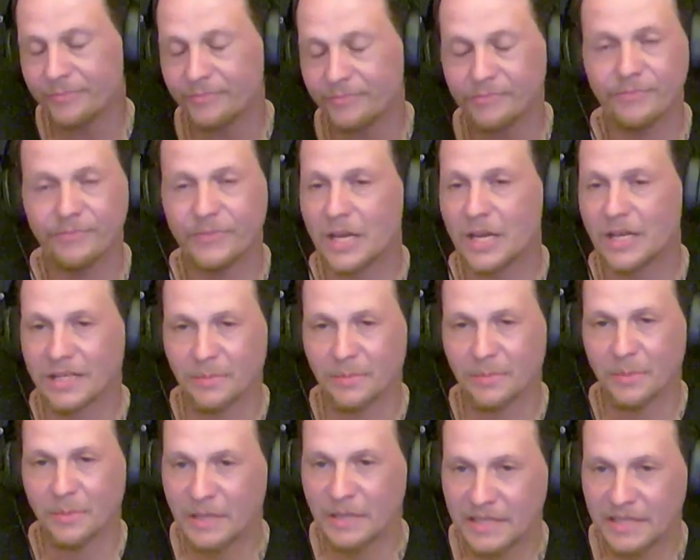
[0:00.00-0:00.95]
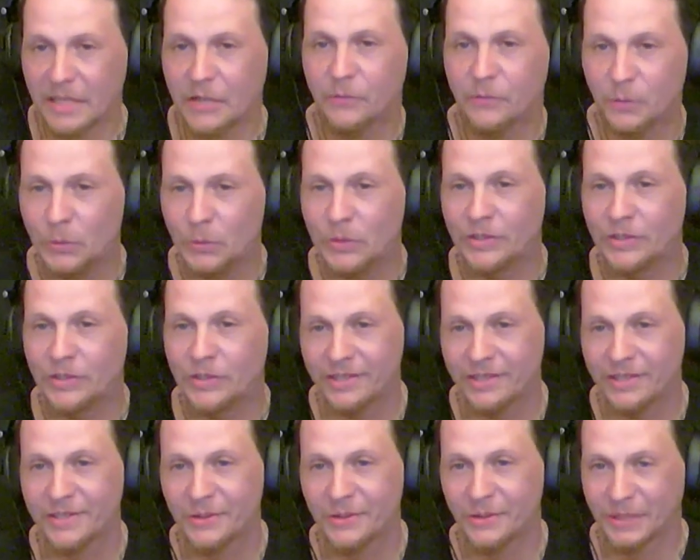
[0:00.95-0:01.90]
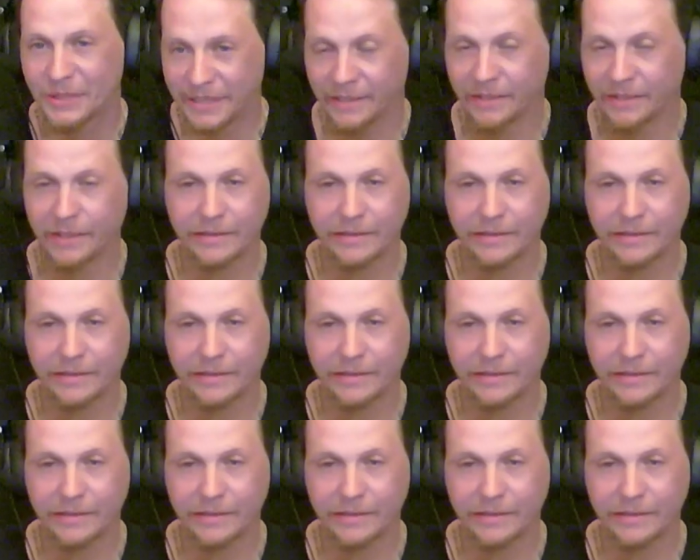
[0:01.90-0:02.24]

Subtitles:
thoughts about myself and whatnot. So again,